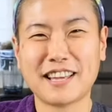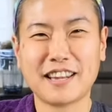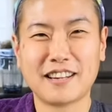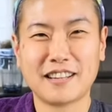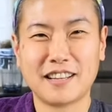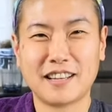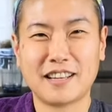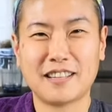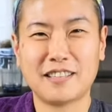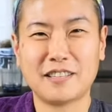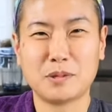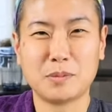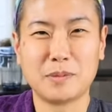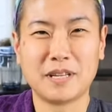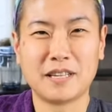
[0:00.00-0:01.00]
that
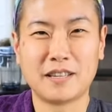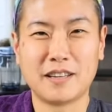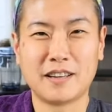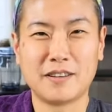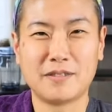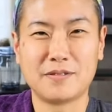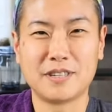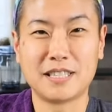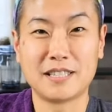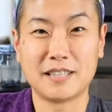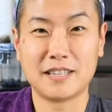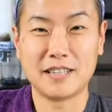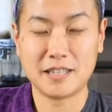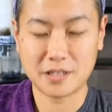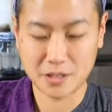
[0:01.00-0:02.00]
little bit of
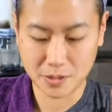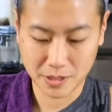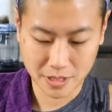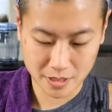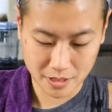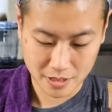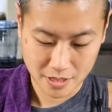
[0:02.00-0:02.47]
acidity to it.